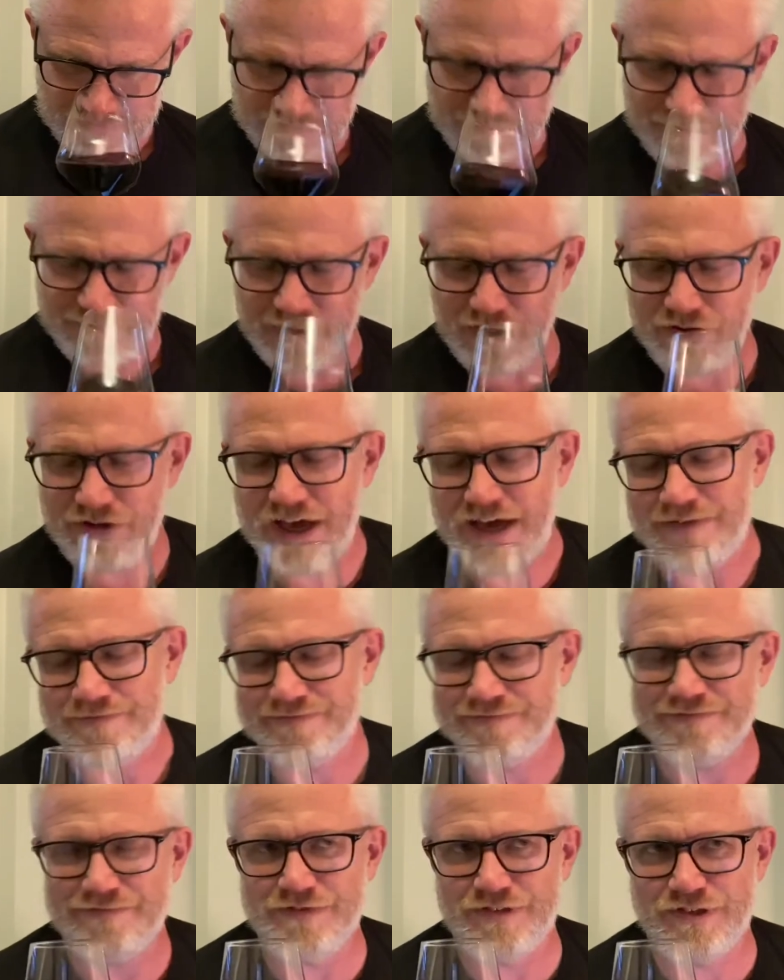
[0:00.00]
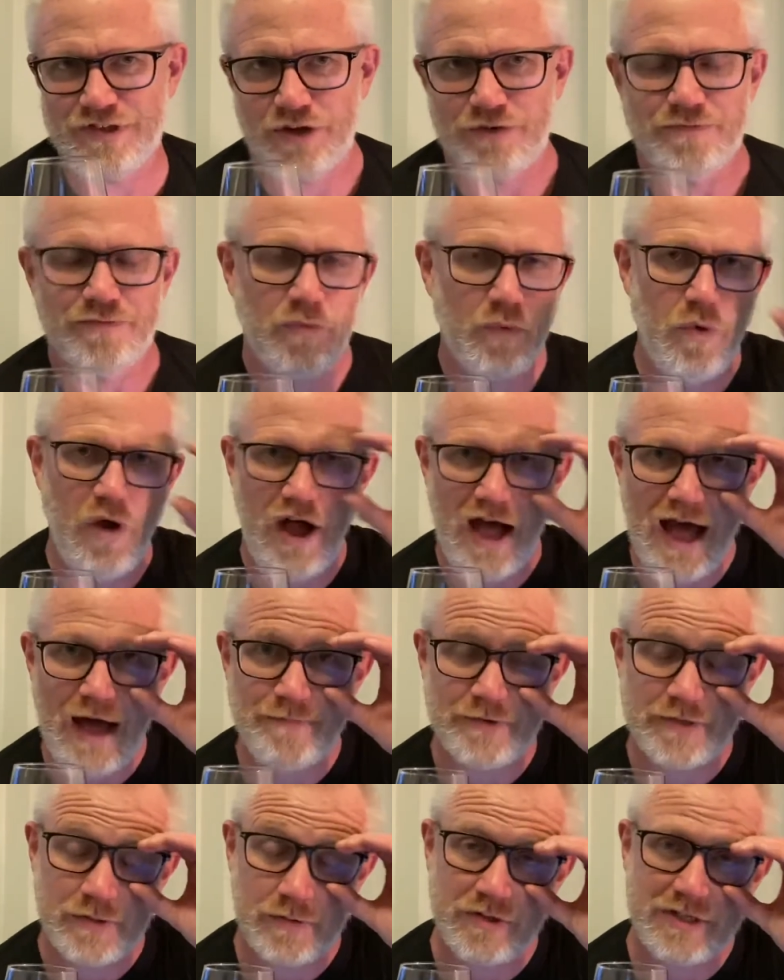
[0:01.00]
Okay, so what
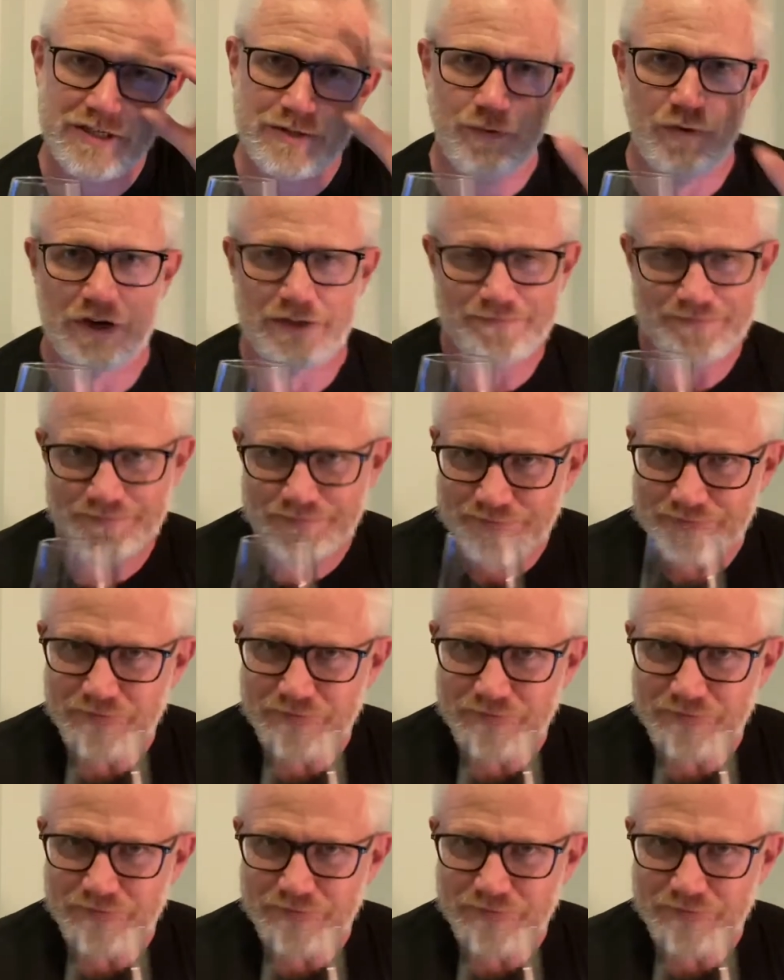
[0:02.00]
happens with this wine?